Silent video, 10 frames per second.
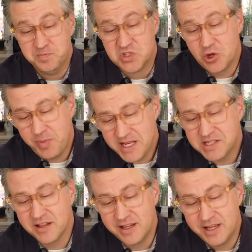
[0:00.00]
So
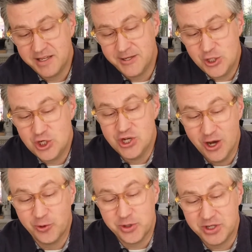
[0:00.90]
basically,
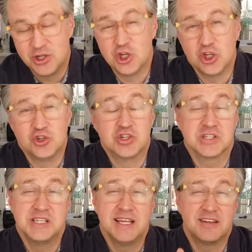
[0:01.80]
you
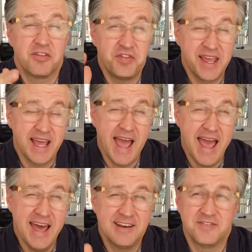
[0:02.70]
just need to think
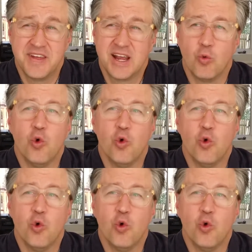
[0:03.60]
ahead and think,